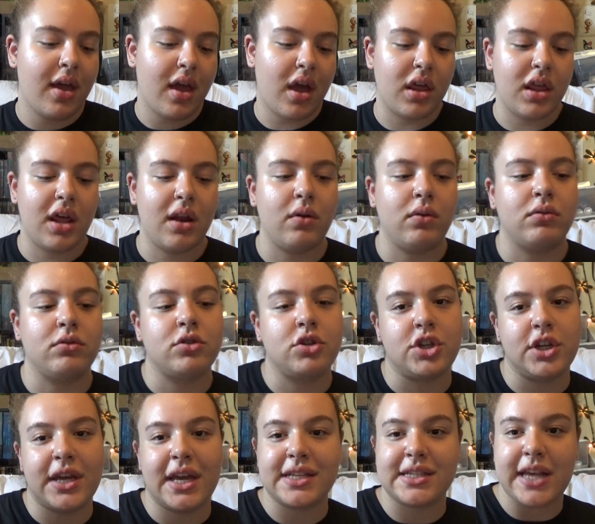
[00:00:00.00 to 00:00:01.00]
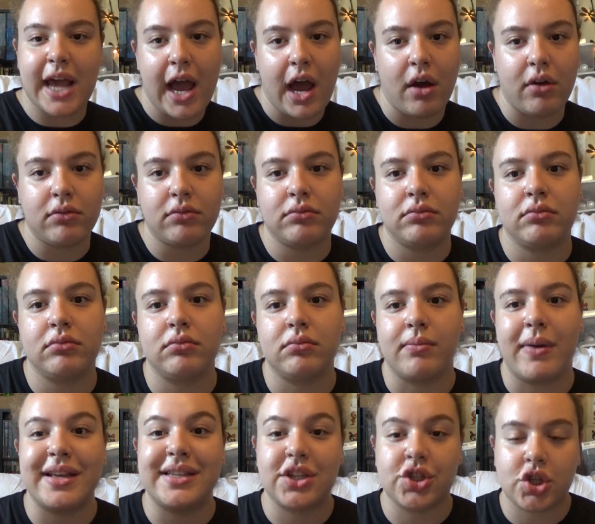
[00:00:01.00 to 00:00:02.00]
and then she gets out.
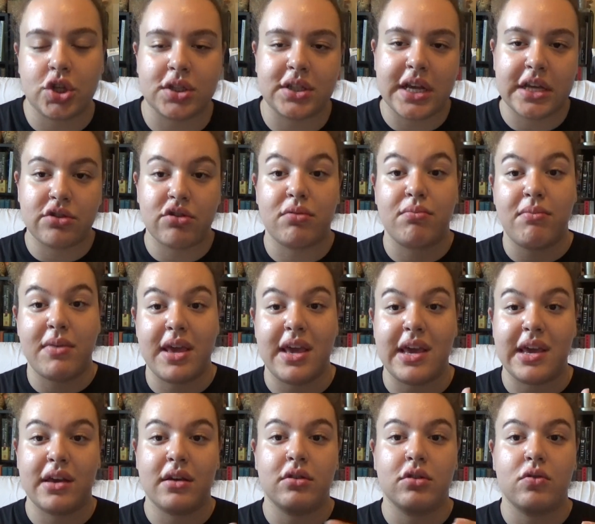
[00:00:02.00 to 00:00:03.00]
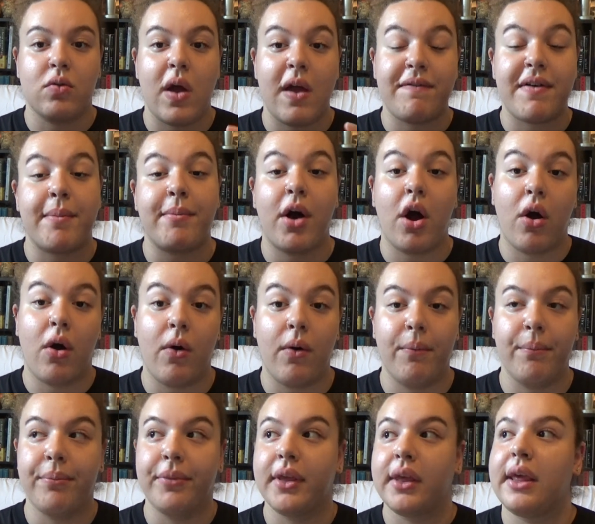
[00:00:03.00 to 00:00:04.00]
My sister stays with me if I'm
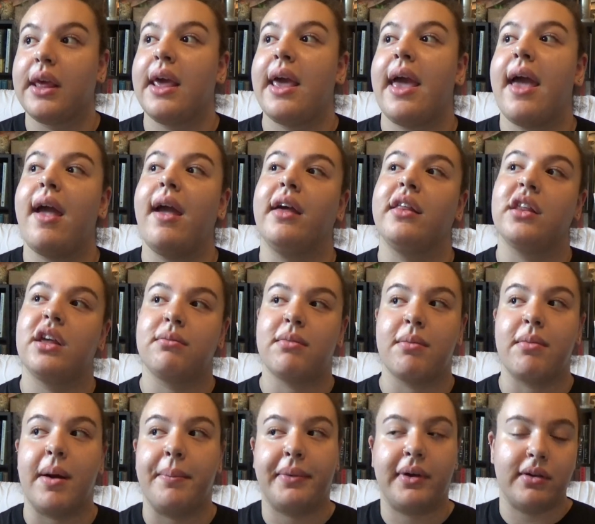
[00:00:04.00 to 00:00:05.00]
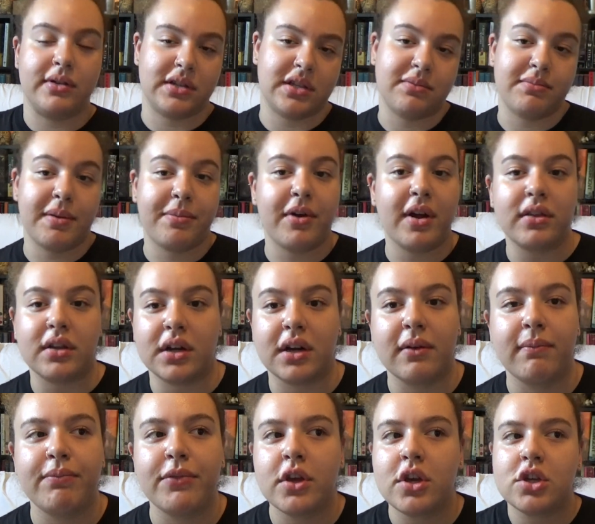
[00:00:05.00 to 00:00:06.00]
home. And then my mom goes to my brother.
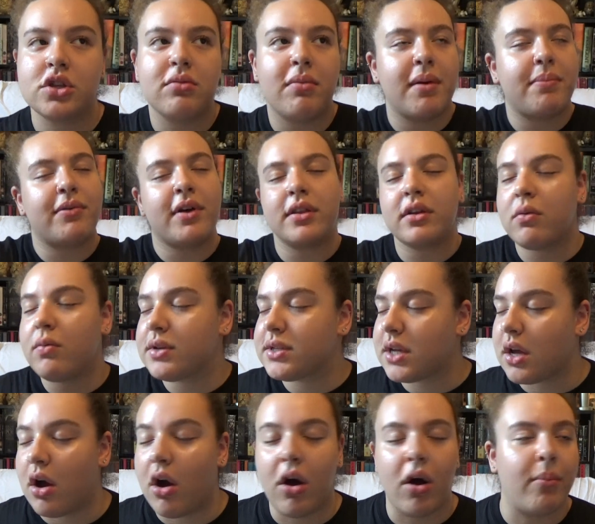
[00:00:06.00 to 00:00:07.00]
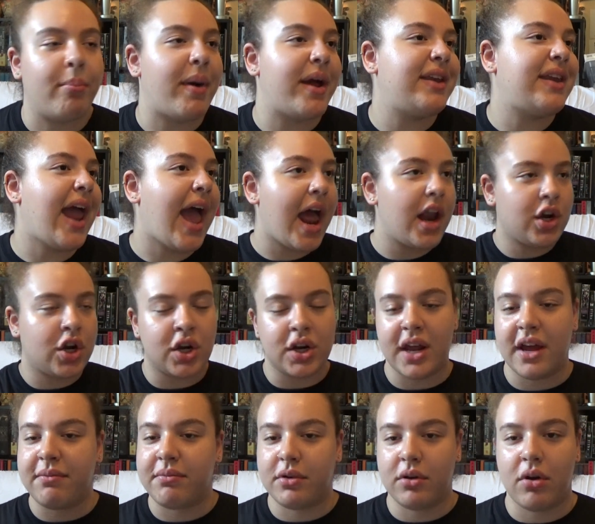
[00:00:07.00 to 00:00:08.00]
So my brother wasn't home. My dad
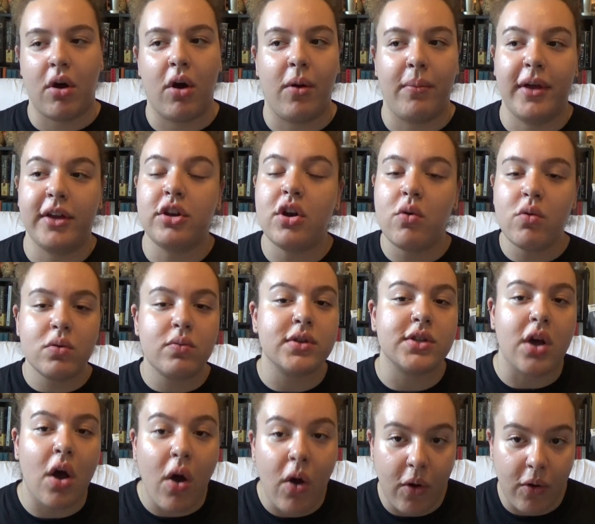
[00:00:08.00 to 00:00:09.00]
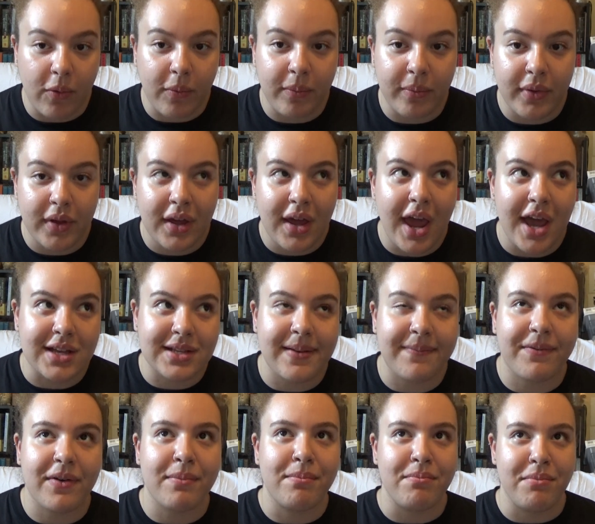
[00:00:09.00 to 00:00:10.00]
couldn't have been home. Like, no one was home
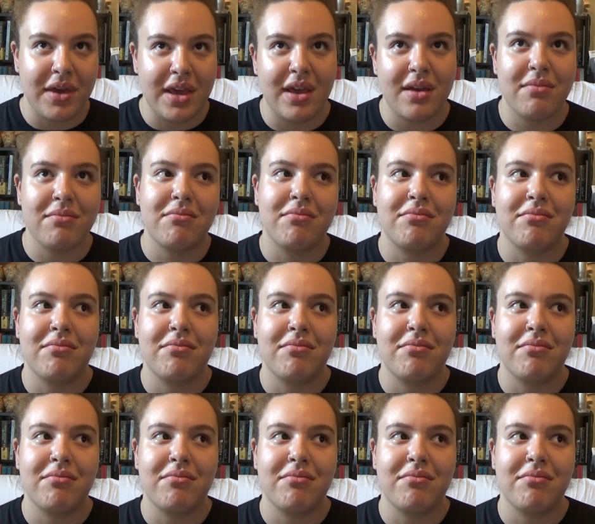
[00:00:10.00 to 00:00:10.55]
except for me,